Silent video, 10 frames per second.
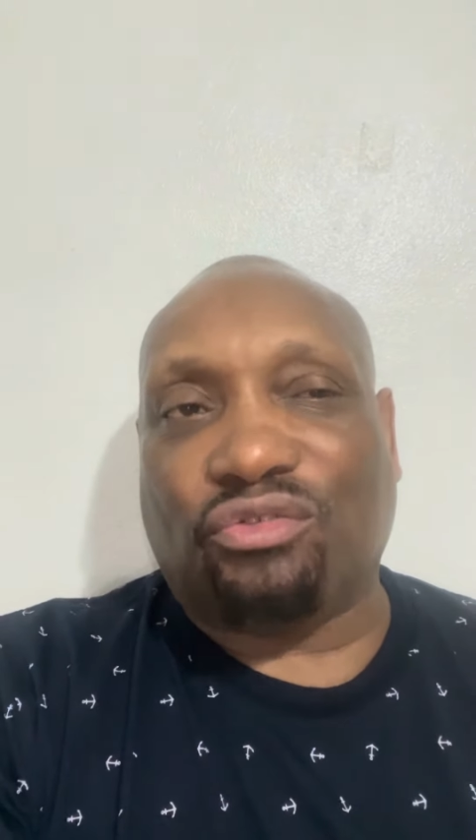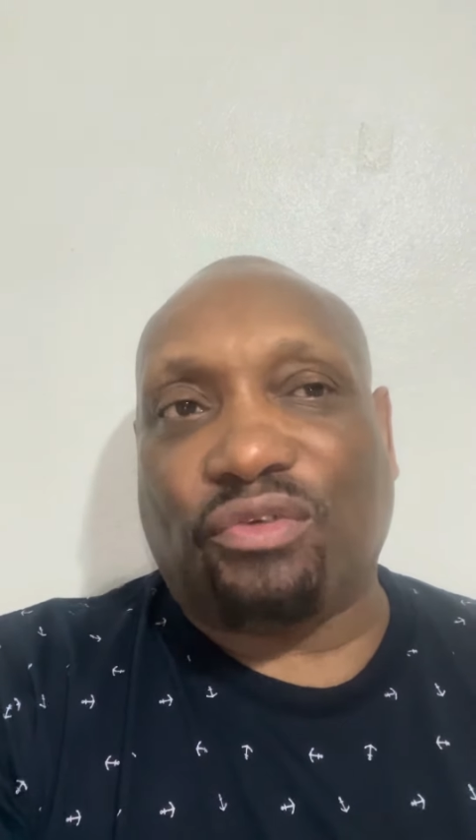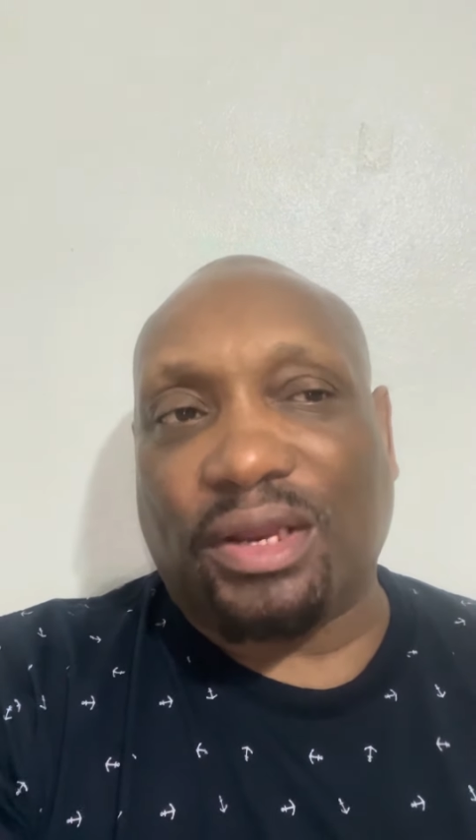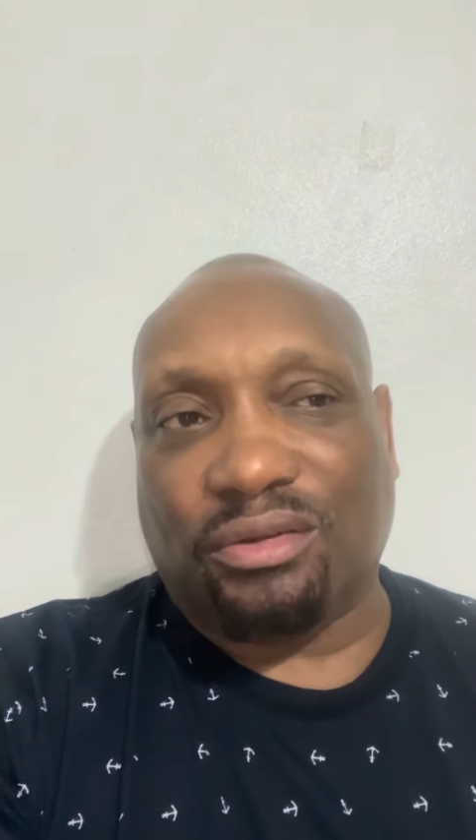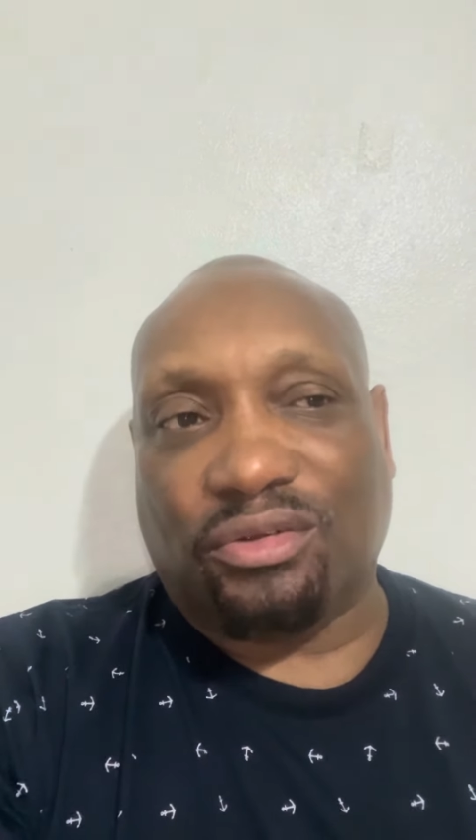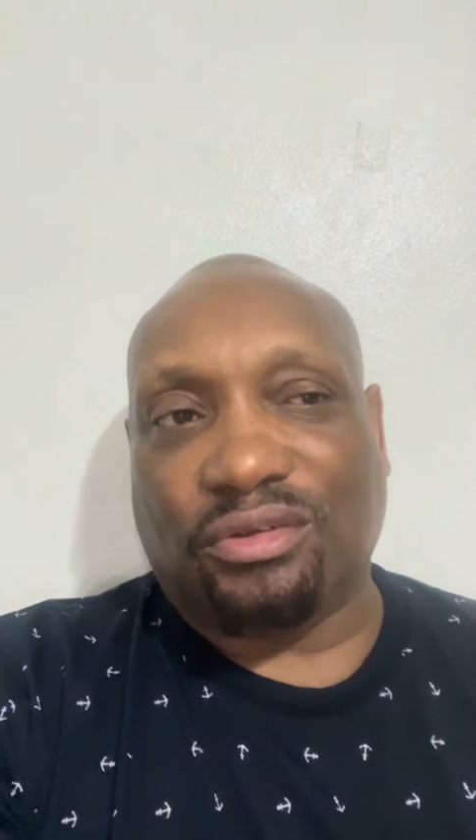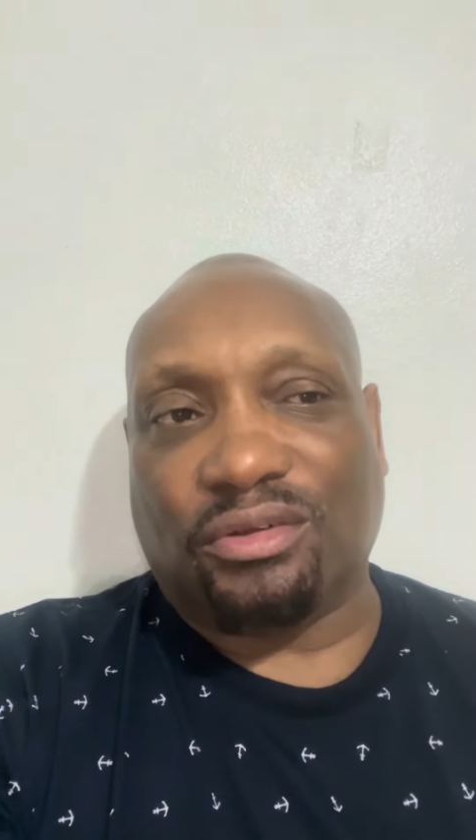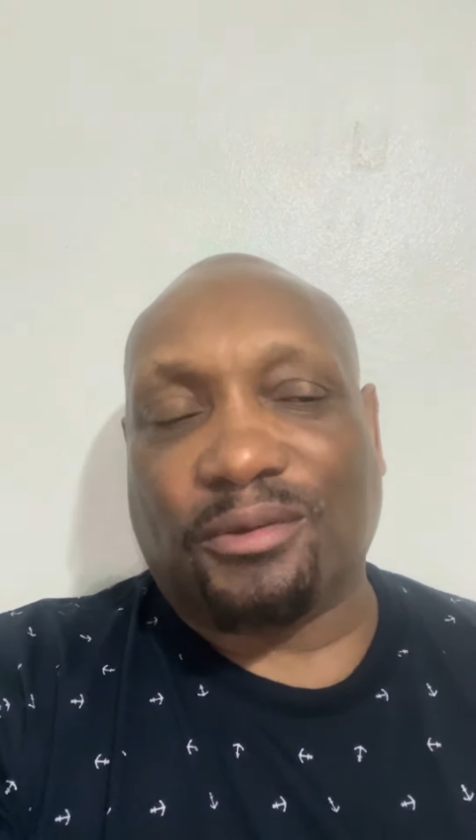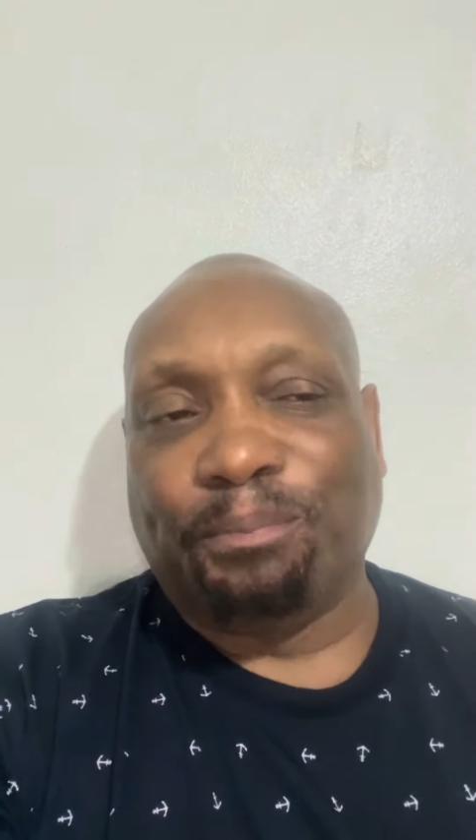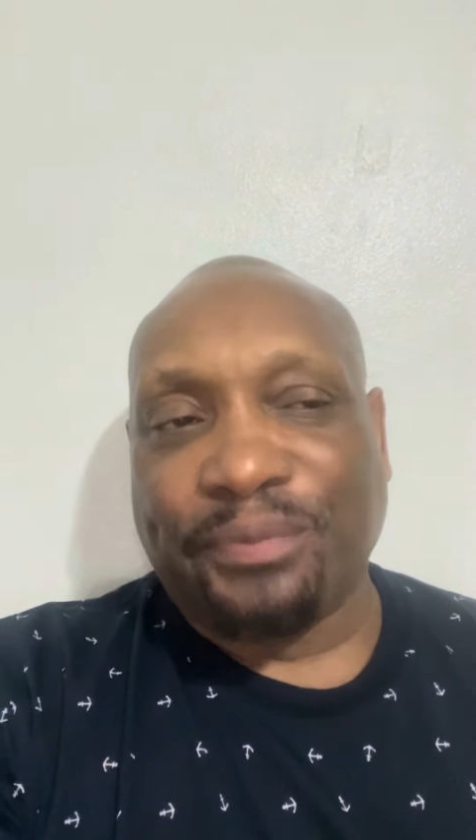trading
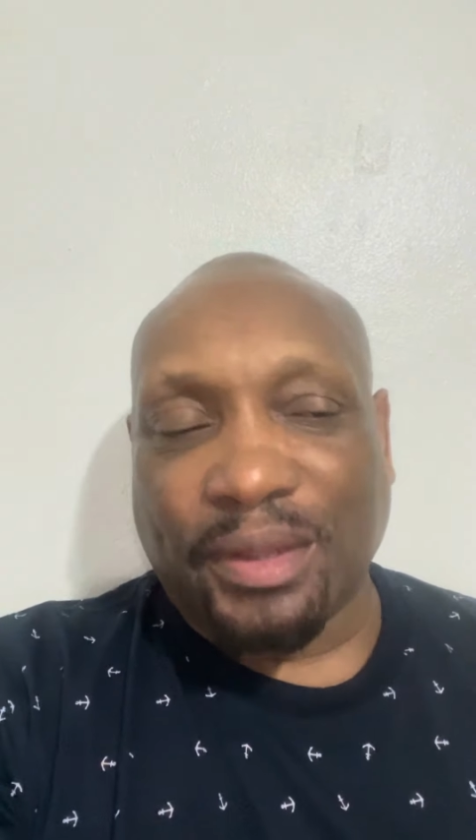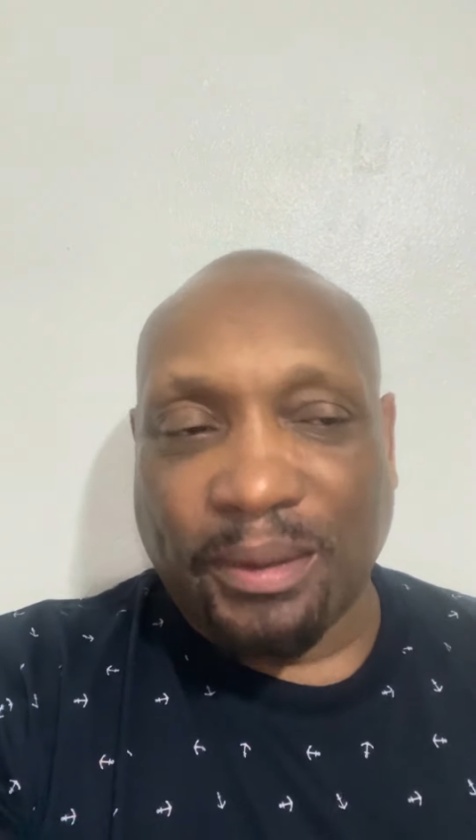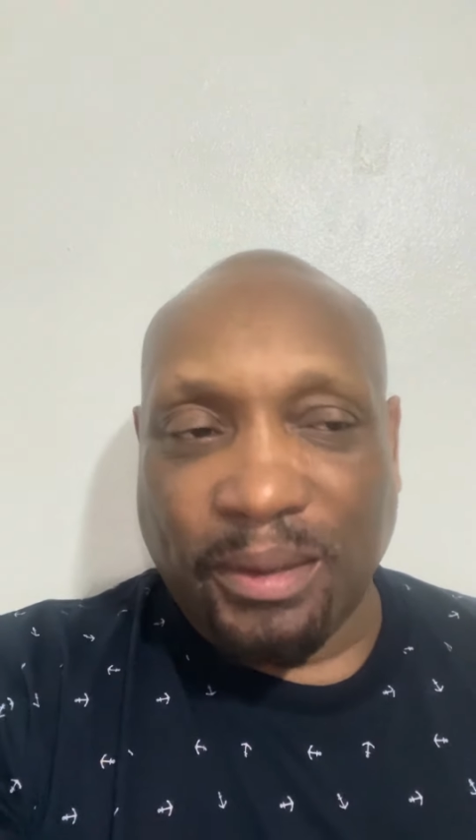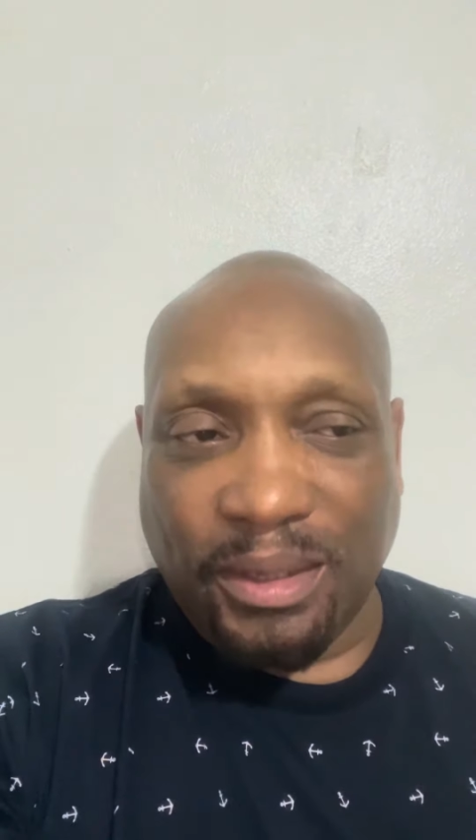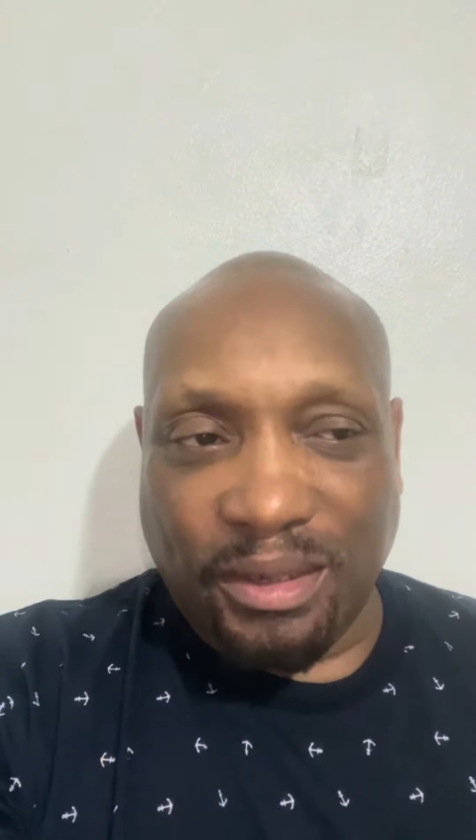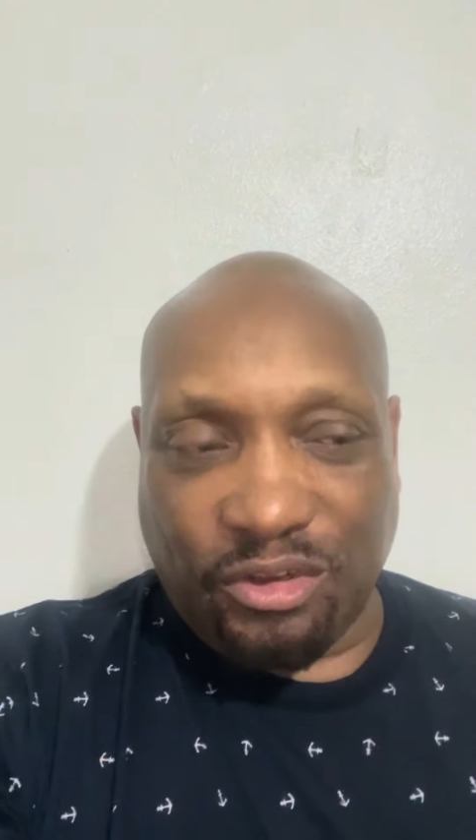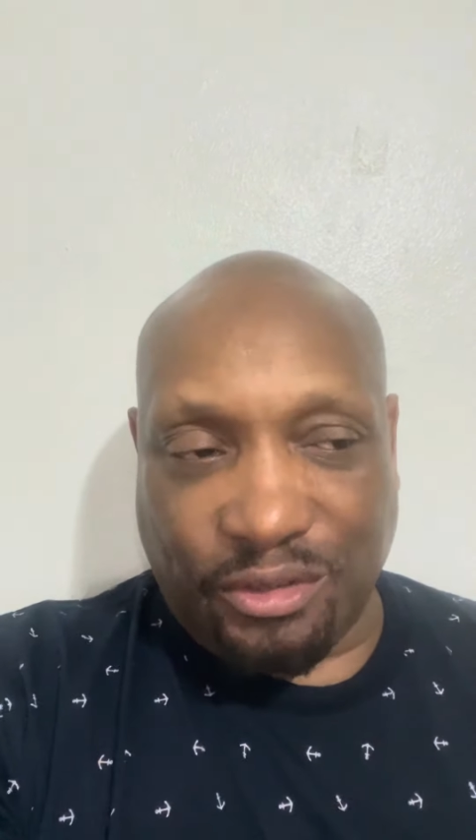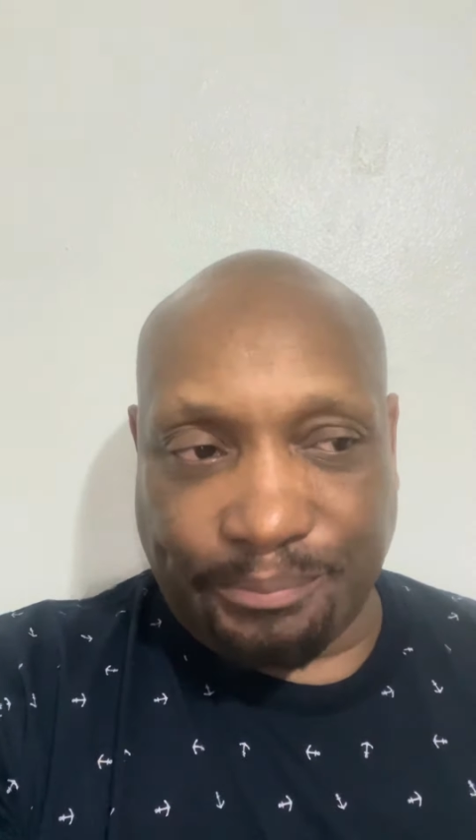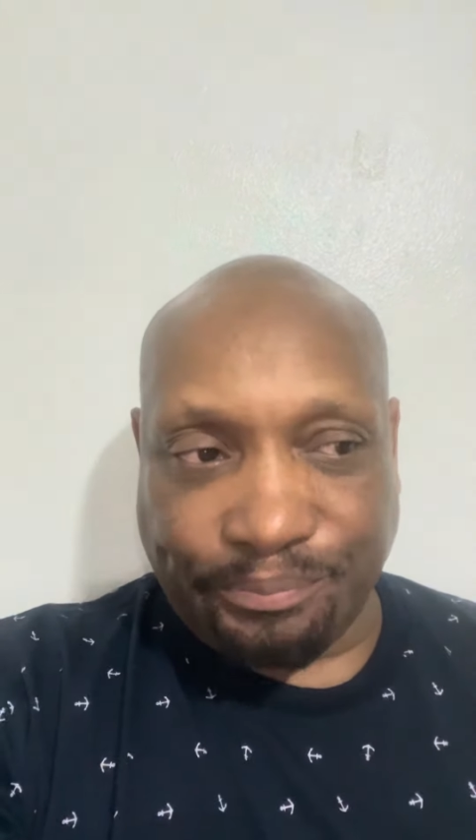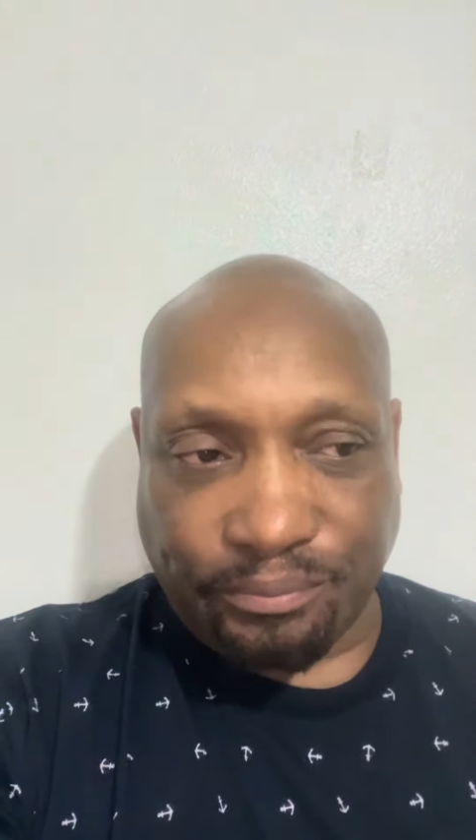decisions. Listen,